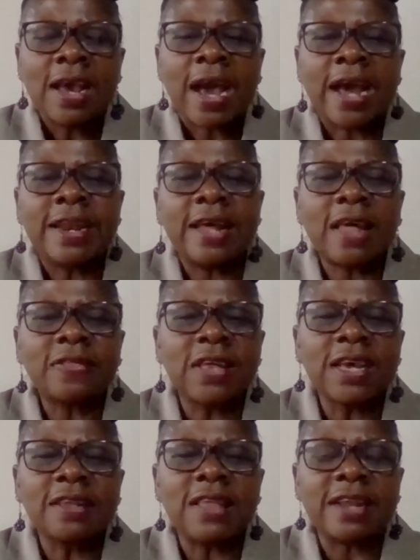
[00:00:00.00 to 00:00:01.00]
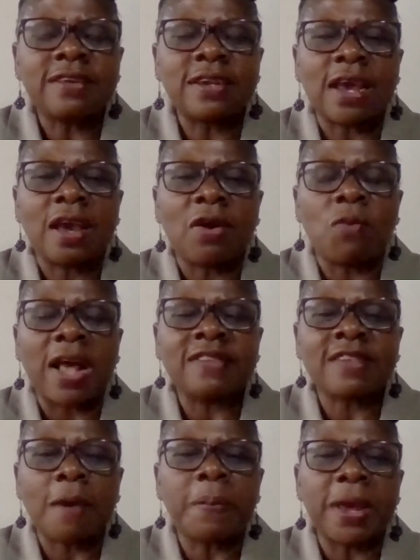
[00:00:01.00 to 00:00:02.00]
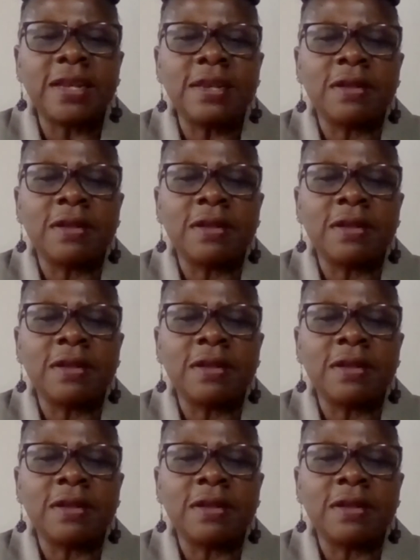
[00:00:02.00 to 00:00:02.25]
Another thing that has happened